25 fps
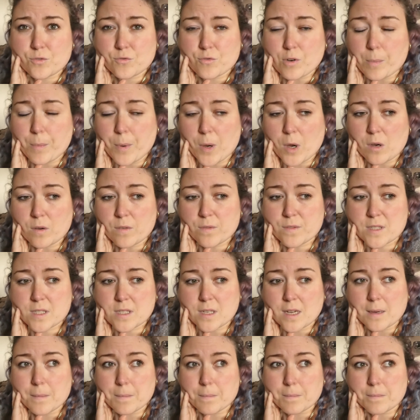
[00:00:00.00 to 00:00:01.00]
drop off
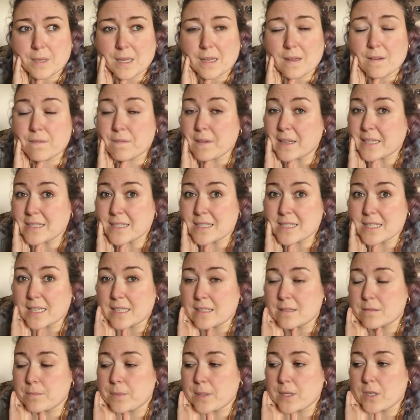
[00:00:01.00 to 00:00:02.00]
some
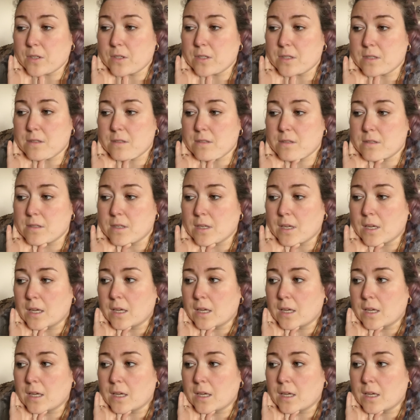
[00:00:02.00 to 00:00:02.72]
fencing because